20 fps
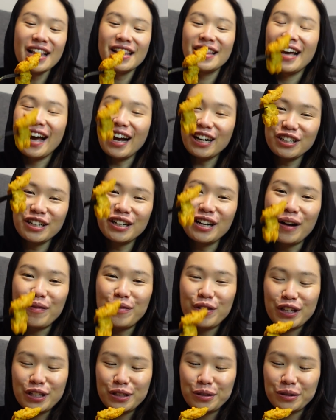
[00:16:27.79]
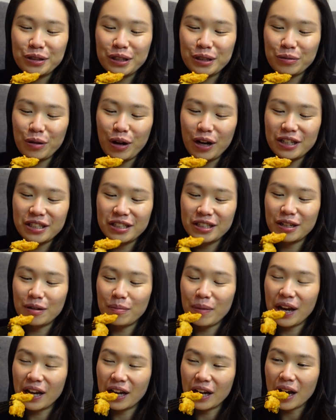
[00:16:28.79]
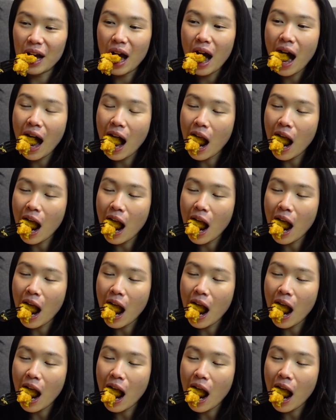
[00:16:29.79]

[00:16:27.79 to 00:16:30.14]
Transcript: They actually come with a sauce as well, I just didn't make it.